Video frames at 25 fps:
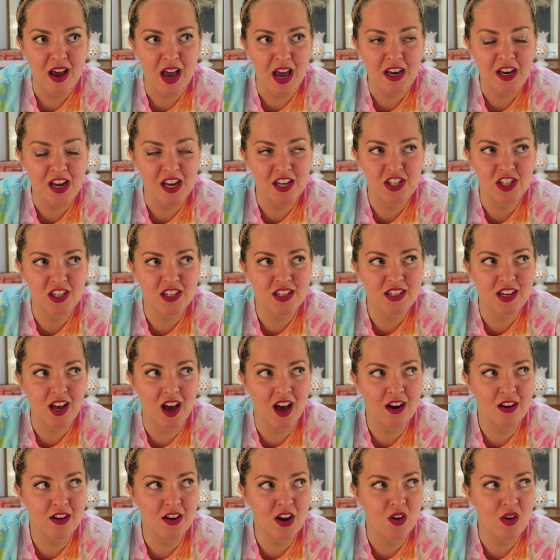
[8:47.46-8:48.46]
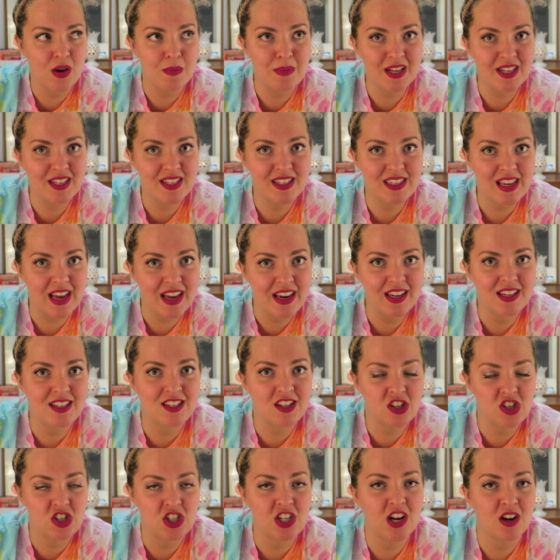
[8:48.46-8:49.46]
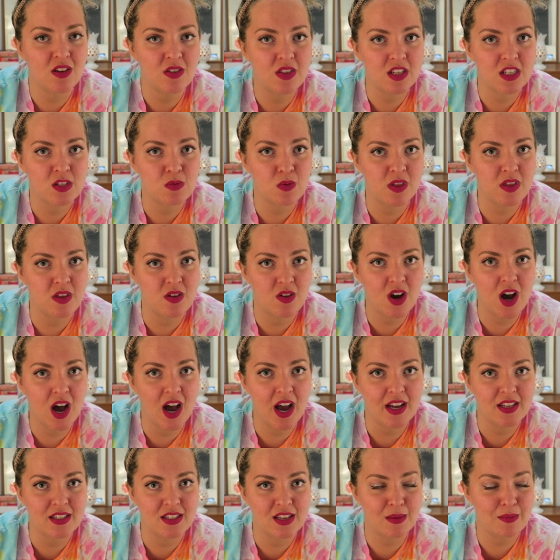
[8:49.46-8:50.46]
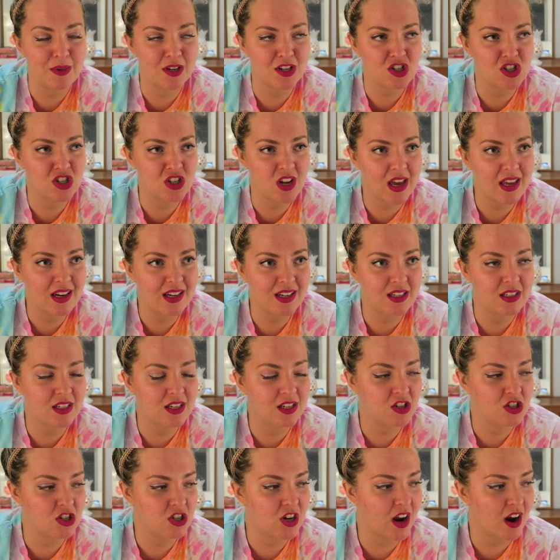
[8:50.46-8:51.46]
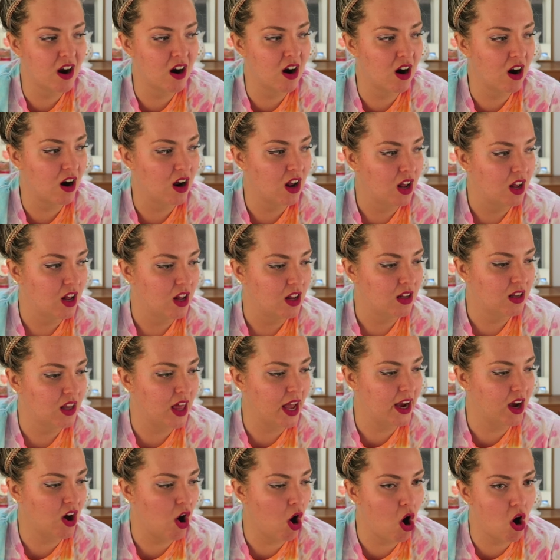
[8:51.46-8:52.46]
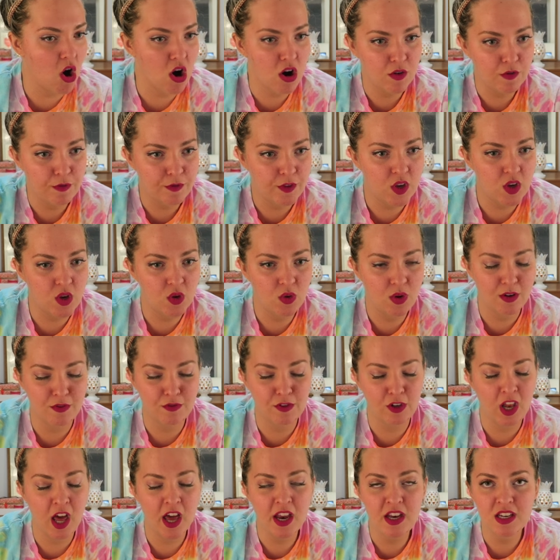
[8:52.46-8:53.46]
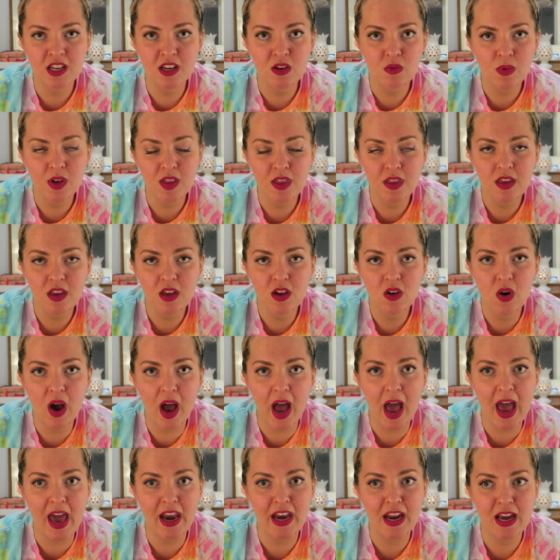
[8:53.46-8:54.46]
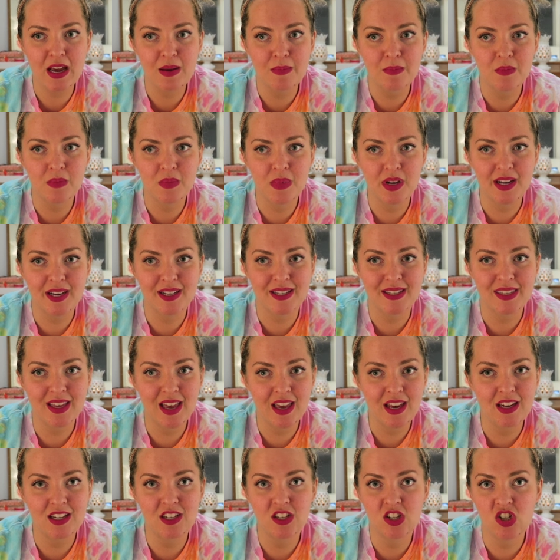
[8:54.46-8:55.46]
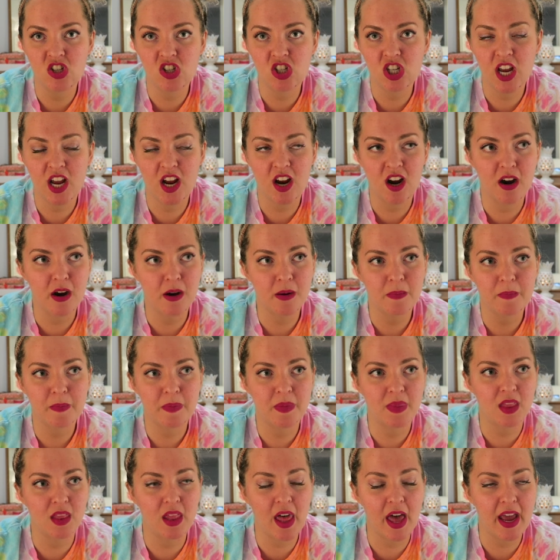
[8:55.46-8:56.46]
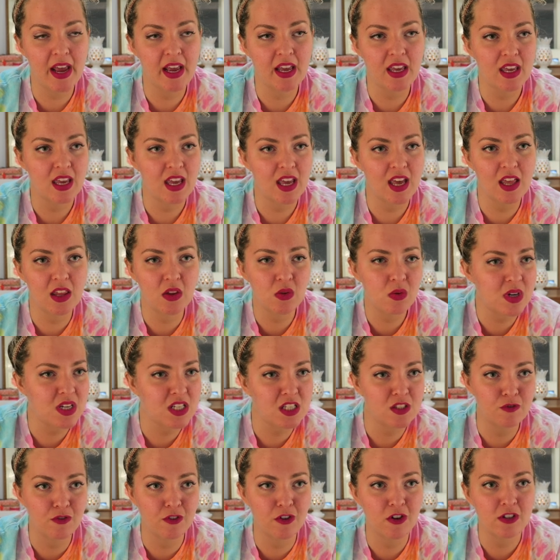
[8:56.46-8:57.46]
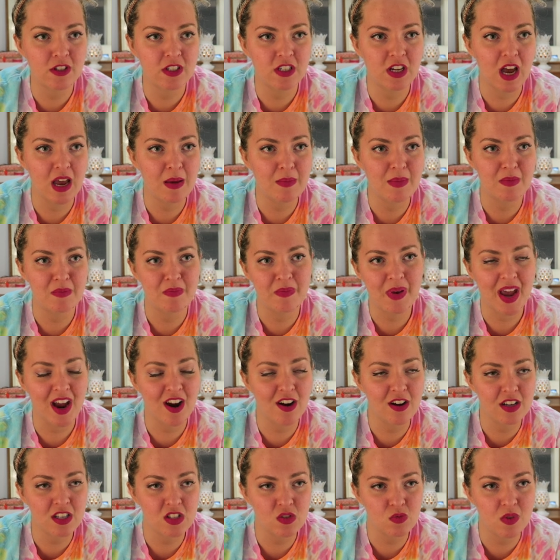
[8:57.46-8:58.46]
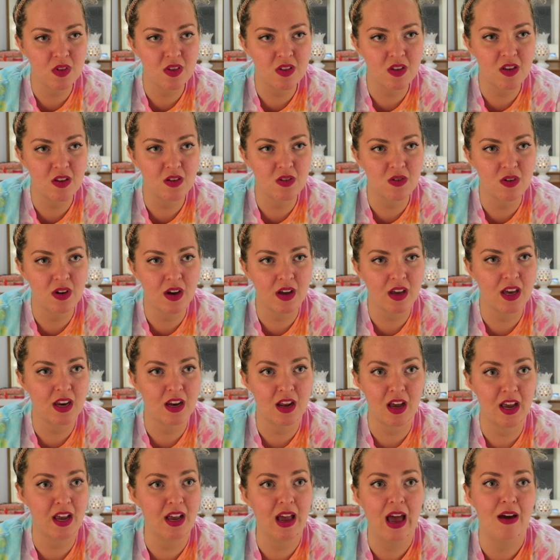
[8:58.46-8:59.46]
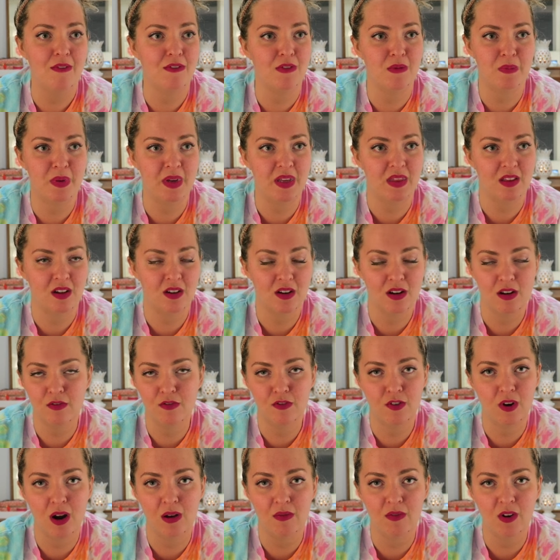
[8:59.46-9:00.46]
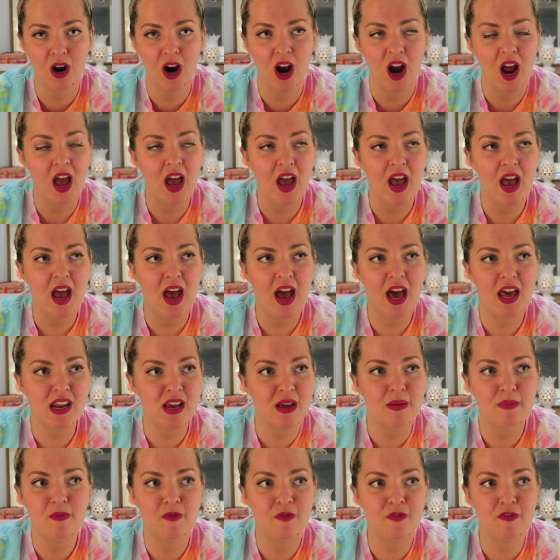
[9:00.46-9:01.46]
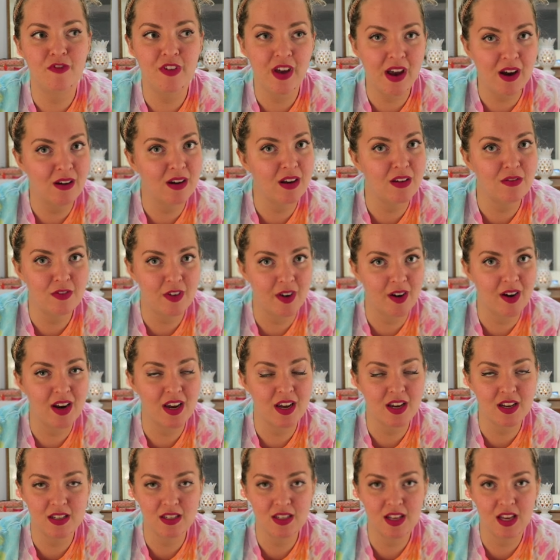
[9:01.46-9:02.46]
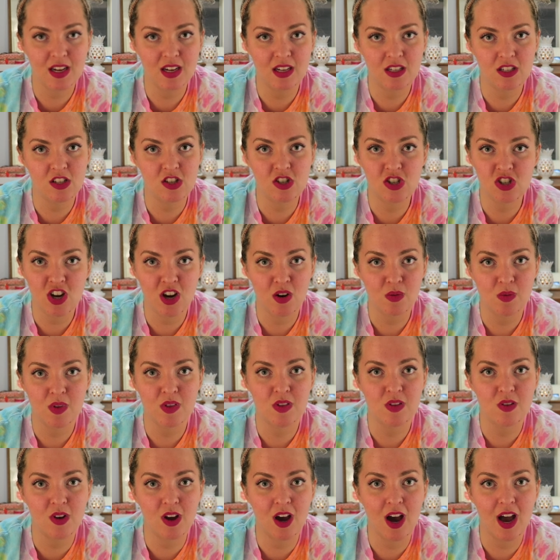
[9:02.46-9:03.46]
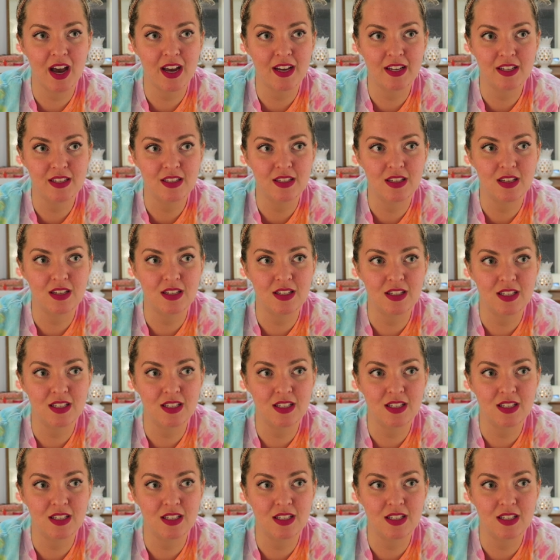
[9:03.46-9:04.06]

And I just, I don't know, I'm excited to share this with you guys. I'm excited to share like our view of London with you and I'm excited to share like Hillary's first time in Paris with you and I haven't been there in forever and I'm very very excited to share with you guys